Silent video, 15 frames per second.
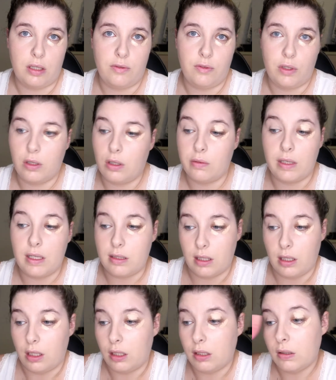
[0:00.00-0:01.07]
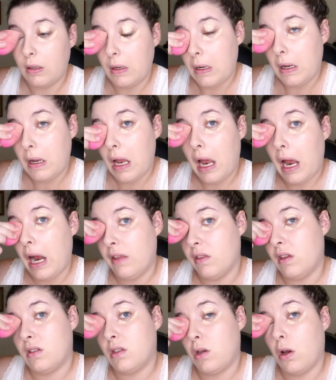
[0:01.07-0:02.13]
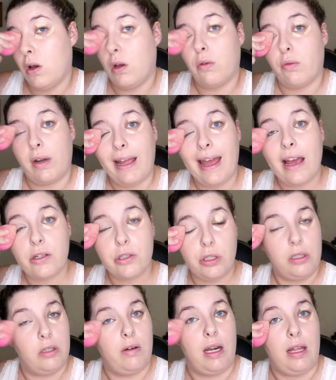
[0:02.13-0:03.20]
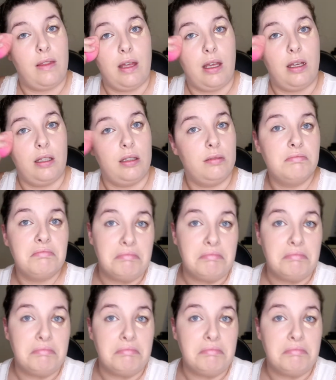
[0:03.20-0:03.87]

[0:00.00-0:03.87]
it for no reason and there's no reaction or anything.